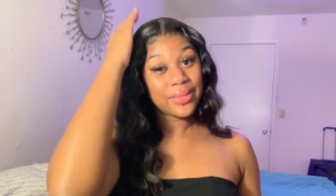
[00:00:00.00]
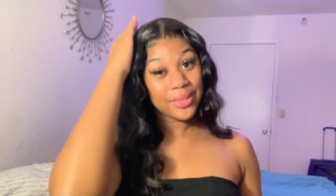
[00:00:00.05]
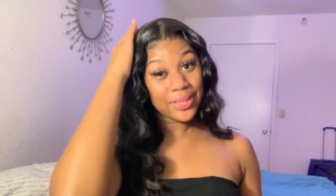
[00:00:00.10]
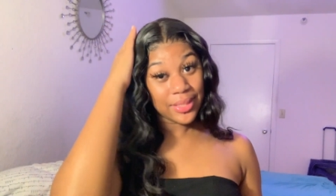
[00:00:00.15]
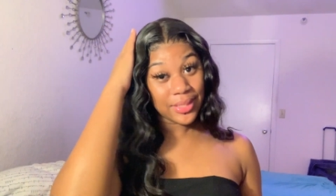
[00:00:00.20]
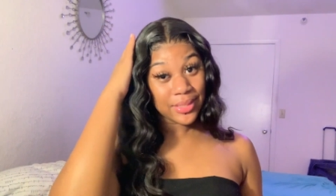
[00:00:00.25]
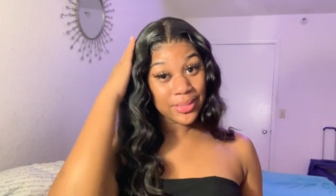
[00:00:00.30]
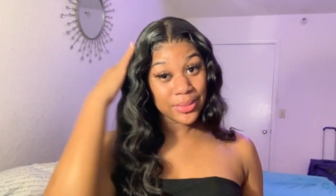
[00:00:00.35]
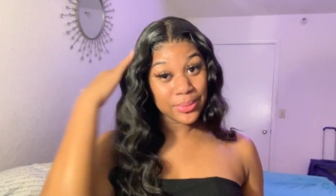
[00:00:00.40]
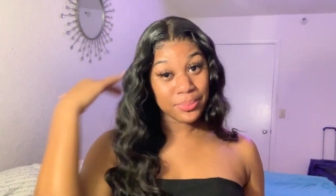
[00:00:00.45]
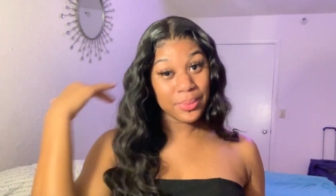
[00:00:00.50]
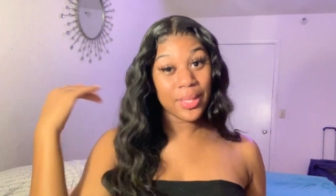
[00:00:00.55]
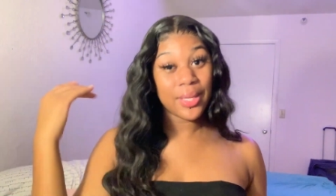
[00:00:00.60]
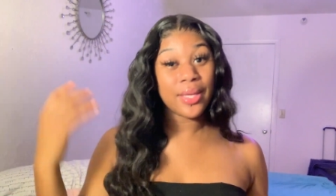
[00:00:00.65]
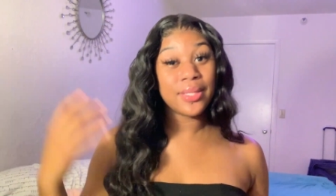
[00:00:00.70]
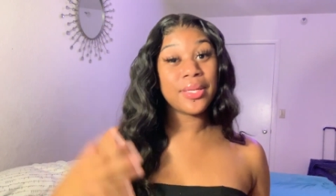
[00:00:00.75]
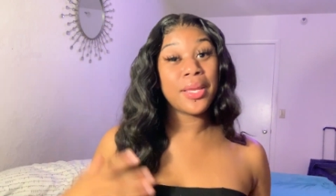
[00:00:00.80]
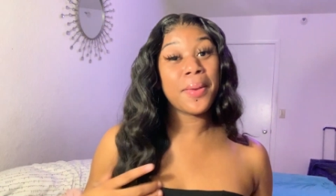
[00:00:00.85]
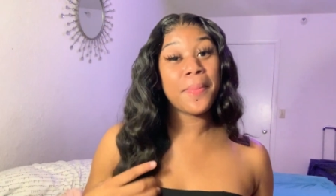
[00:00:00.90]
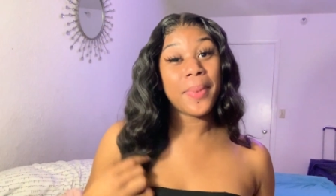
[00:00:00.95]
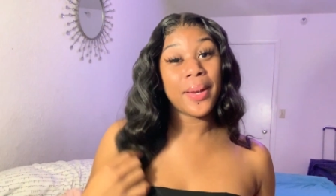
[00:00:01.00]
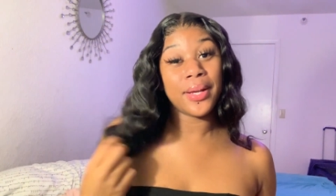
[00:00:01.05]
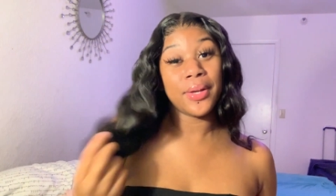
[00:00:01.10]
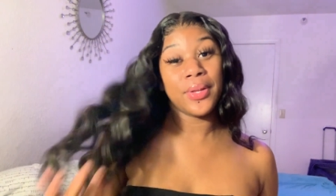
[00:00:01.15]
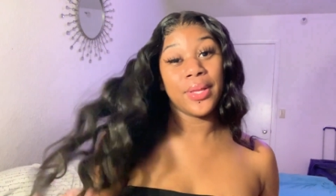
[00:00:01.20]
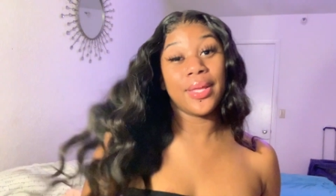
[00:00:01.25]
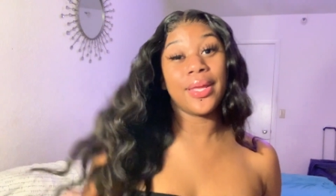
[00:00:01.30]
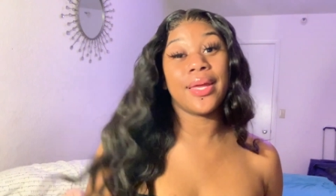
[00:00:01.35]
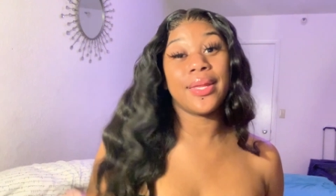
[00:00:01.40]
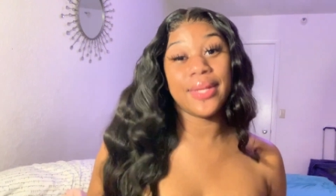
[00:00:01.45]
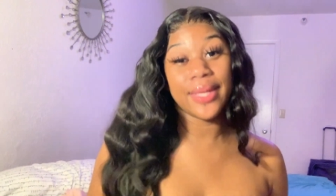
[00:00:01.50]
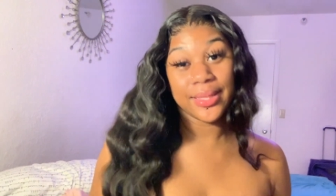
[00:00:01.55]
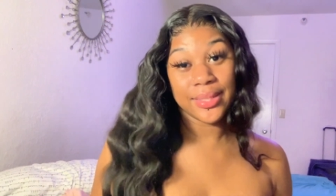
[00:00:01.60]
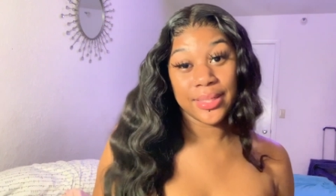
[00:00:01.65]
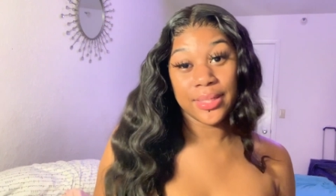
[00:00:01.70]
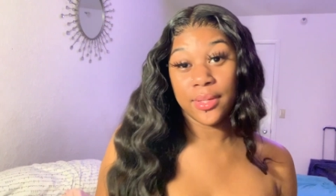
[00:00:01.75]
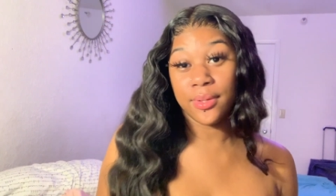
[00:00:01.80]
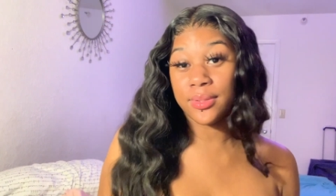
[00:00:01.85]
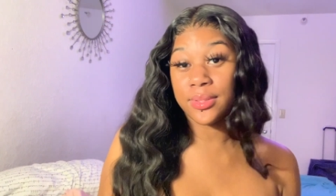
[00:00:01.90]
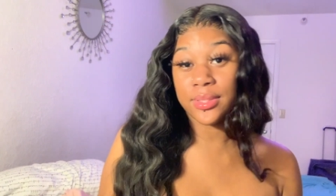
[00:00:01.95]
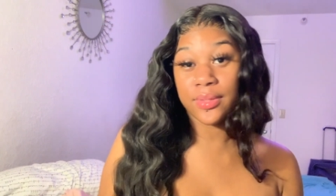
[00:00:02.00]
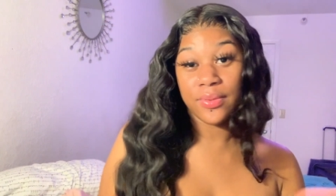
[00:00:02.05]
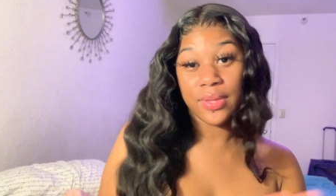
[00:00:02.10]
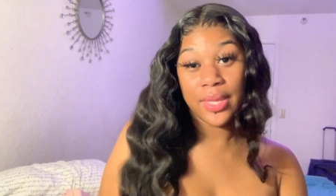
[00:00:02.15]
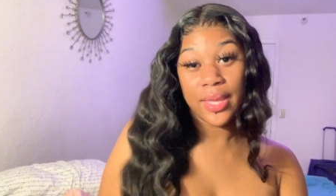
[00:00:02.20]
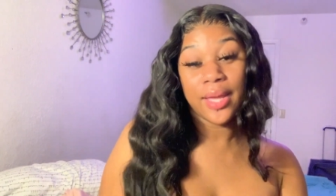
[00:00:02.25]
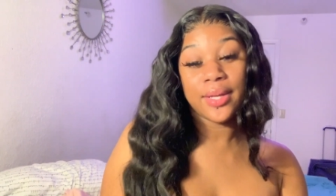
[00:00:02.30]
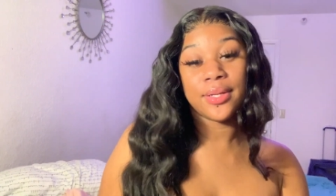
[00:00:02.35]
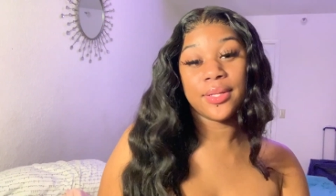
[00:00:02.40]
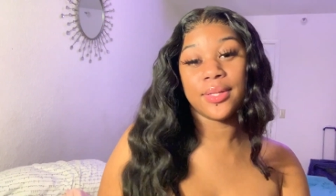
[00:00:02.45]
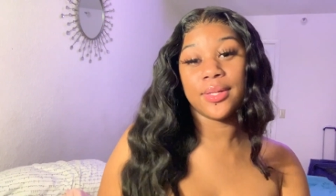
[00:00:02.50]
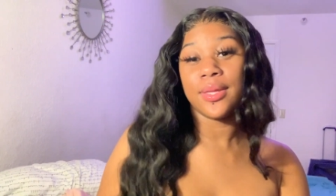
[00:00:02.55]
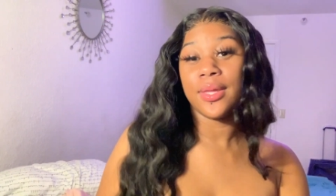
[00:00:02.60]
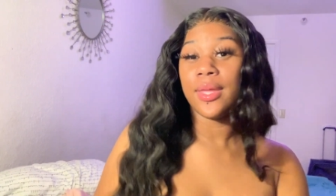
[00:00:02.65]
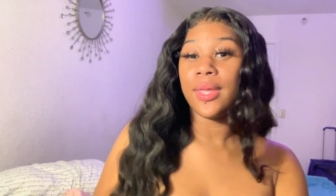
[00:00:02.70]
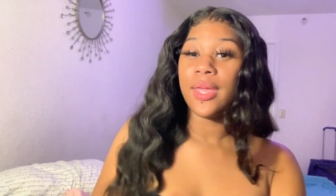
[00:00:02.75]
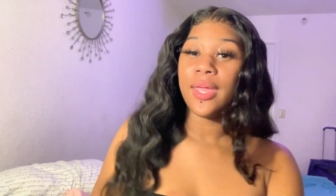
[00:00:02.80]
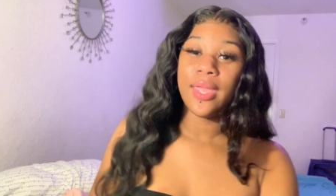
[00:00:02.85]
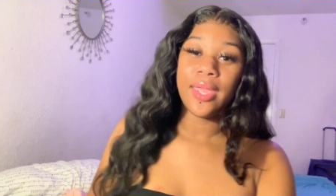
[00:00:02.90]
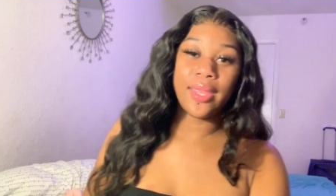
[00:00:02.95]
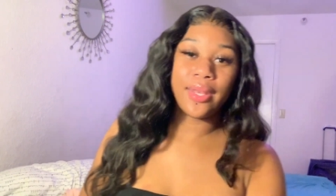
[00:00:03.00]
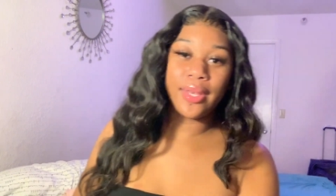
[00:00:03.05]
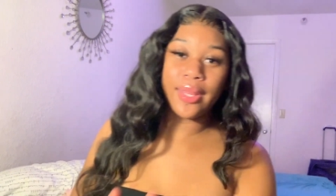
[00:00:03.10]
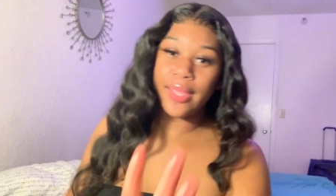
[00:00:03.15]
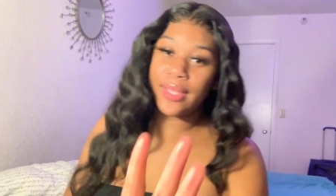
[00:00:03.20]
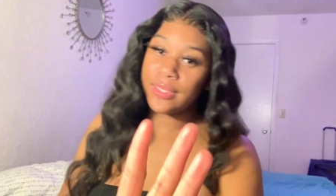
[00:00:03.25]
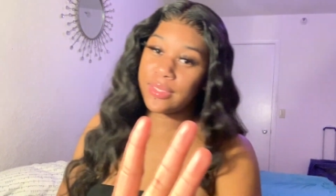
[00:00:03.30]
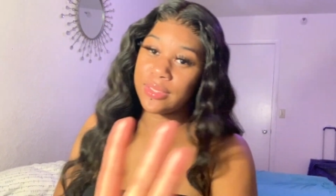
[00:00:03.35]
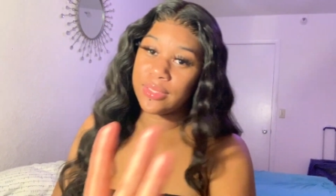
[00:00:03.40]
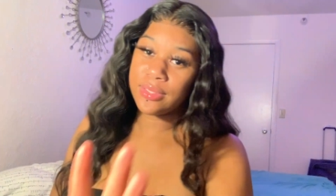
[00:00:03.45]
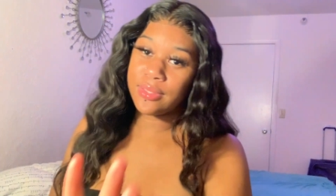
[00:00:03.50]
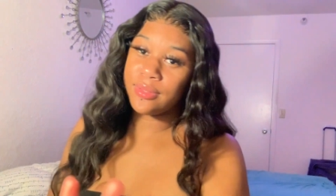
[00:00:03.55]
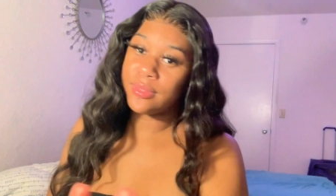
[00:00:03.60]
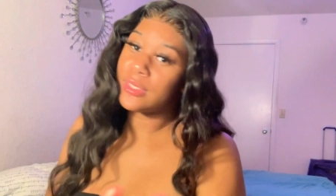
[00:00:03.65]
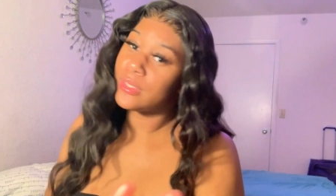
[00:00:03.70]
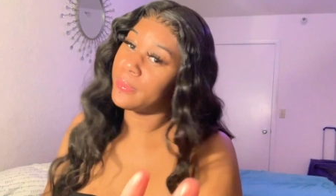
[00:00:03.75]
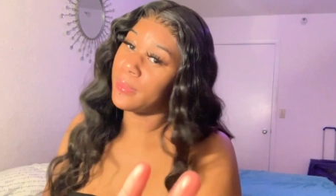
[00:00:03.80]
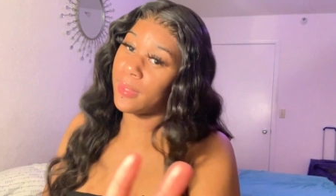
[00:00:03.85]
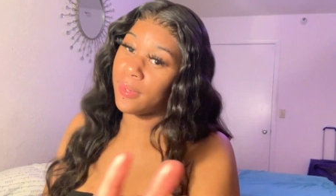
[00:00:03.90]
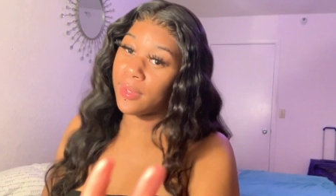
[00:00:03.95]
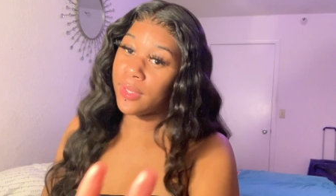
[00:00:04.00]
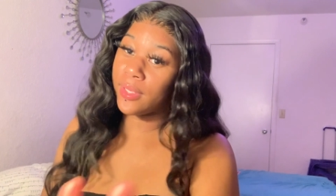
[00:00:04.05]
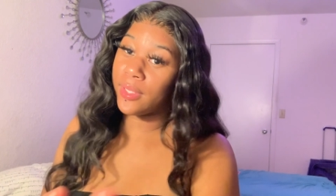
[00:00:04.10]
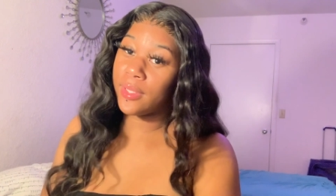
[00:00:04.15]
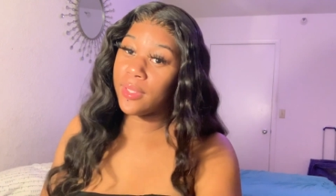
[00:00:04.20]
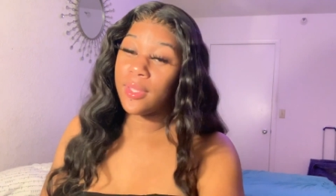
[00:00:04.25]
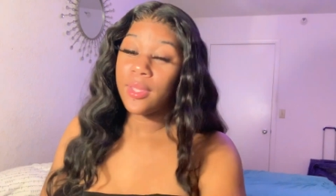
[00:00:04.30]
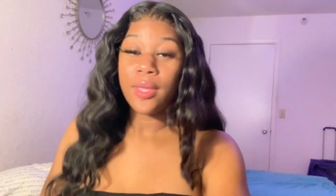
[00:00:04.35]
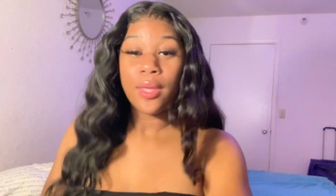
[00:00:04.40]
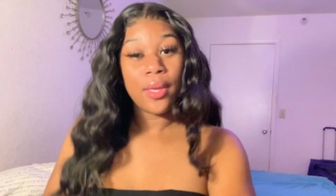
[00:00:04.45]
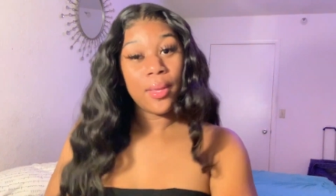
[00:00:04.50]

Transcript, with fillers: this because everybody do a daily dose of Kyonna, and that's this period.